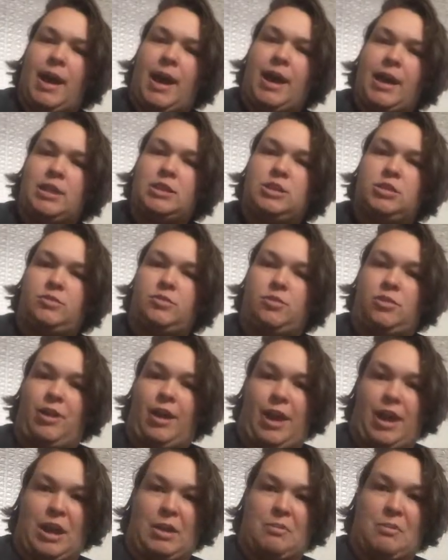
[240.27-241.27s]
pads for
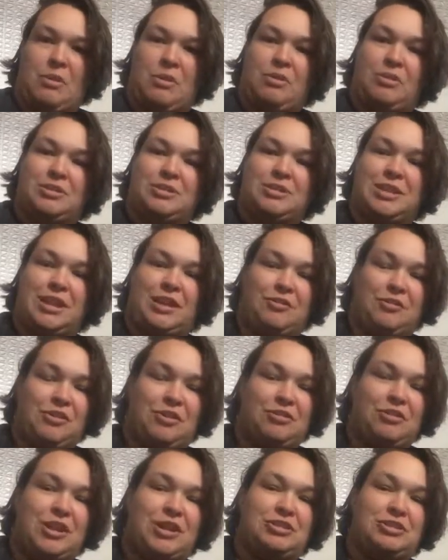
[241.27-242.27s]
animals, if
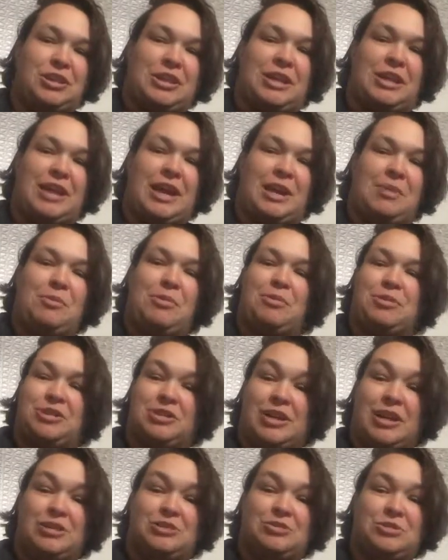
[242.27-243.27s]
you're crate training an animal, which
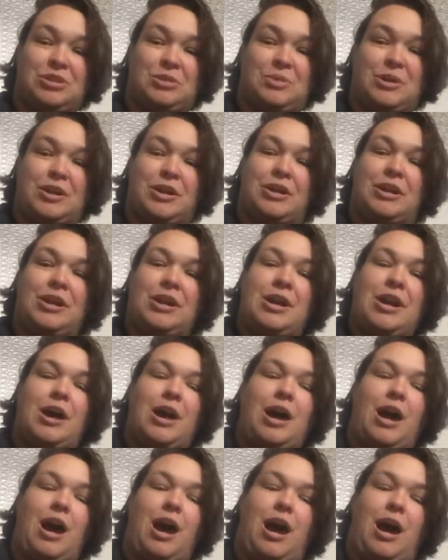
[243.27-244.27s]
sounds really weird.
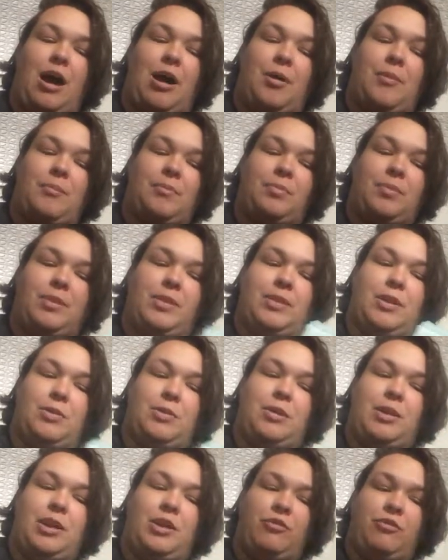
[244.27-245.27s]
They
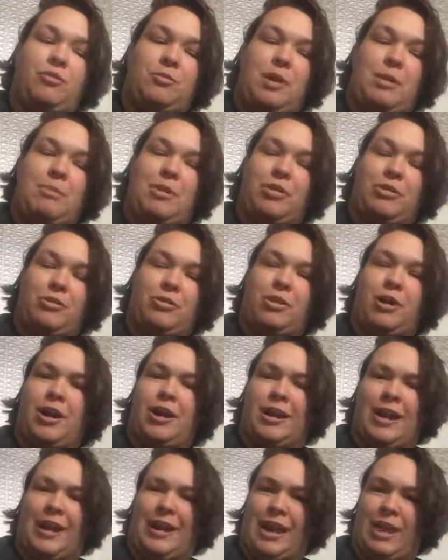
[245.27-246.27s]
were a gift from my mother-in-law,
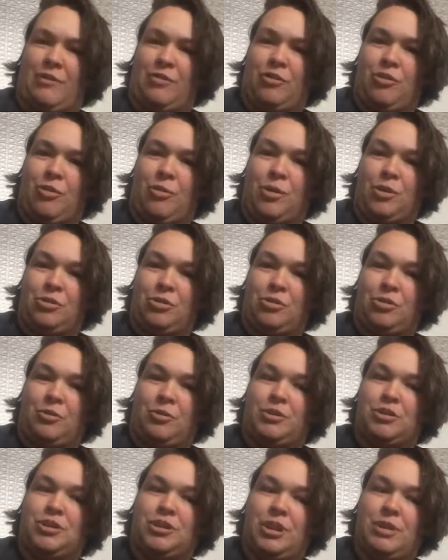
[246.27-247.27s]
and I gave her a weird look
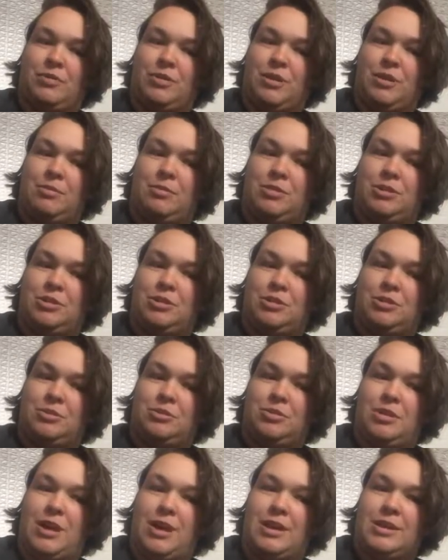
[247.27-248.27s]
when she gave them
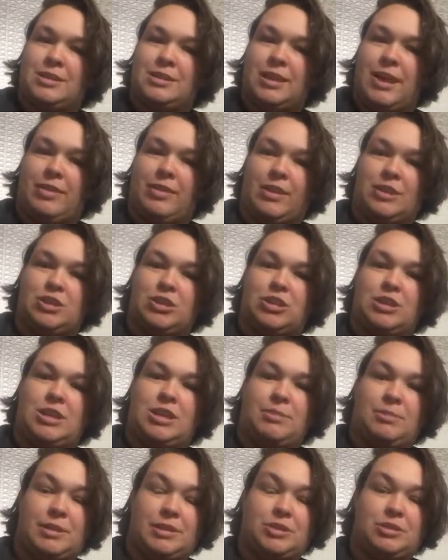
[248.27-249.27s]
to us, and then
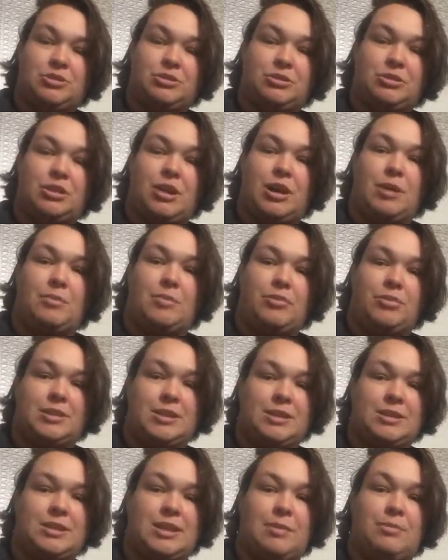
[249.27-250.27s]
she and my sister-in-law both
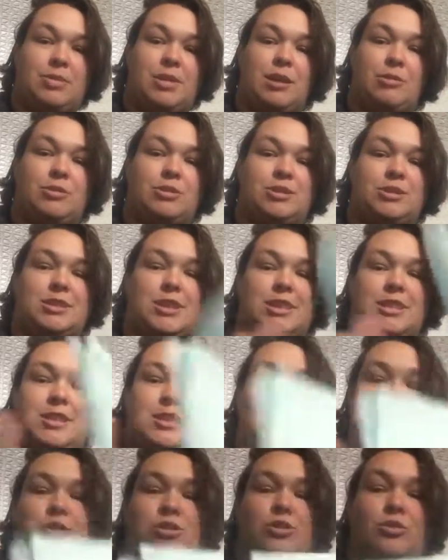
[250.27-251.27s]
said the same thing, which is that
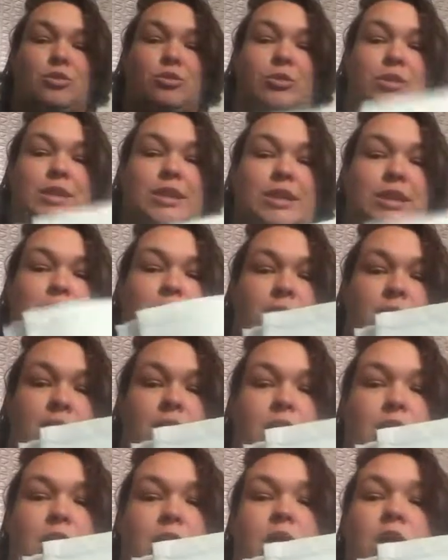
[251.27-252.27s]
these are really
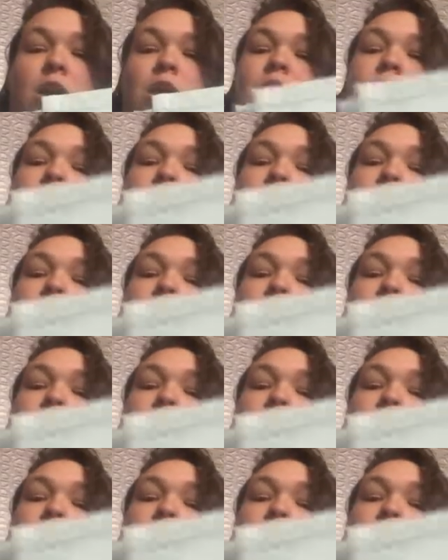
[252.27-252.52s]
convenient